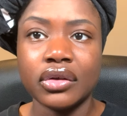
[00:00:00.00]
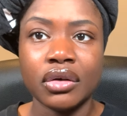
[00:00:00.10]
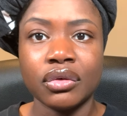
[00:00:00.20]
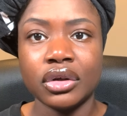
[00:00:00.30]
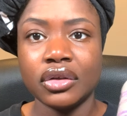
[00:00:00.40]

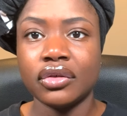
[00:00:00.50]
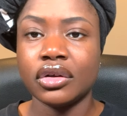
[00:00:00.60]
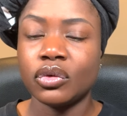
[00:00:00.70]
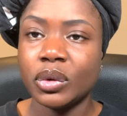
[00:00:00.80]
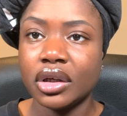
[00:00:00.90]
every
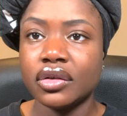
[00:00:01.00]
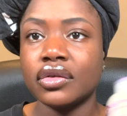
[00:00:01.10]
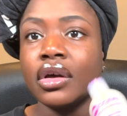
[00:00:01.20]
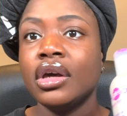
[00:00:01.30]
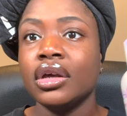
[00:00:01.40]
six weeks,
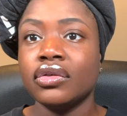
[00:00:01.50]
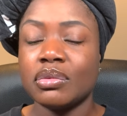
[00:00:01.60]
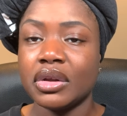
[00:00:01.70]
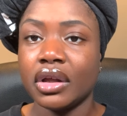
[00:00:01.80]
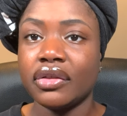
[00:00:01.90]

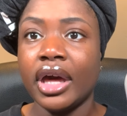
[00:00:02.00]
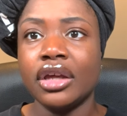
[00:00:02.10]
something like that.